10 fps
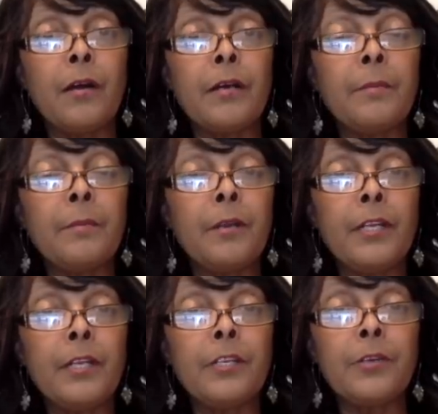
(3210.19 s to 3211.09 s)
coming
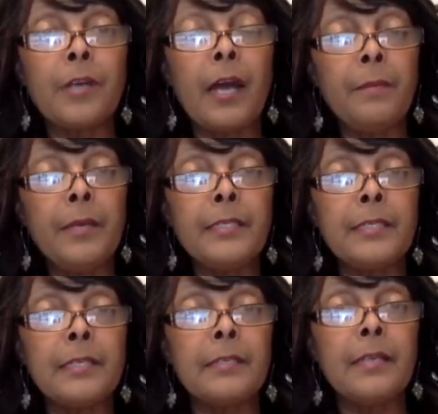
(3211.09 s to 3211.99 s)
on and your comments,
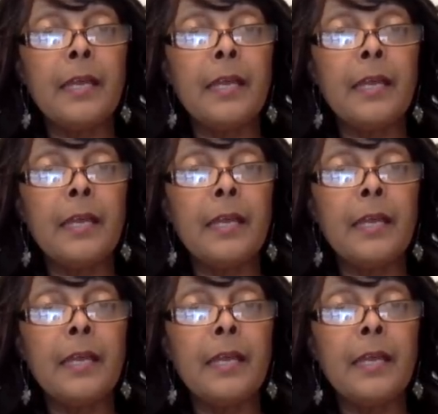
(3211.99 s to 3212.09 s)
and